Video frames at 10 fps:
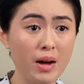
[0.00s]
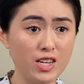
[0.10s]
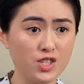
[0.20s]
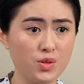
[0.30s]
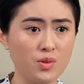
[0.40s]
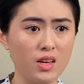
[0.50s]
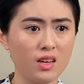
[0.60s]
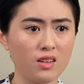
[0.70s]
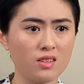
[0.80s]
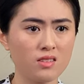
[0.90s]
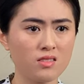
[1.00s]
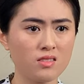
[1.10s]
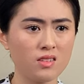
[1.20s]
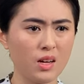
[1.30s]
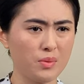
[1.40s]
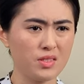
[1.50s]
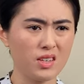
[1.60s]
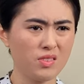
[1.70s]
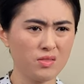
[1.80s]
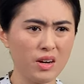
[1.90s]
my duty, I was
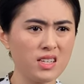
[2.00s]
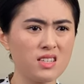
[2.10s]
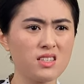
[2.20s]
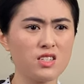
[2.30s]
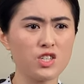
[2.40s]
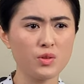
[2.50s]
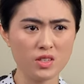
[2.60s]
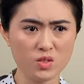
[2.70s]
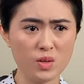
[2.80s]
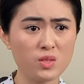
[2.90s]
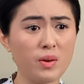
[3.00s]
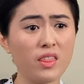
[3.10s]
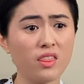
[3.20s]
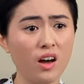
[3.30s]
even reticent to express my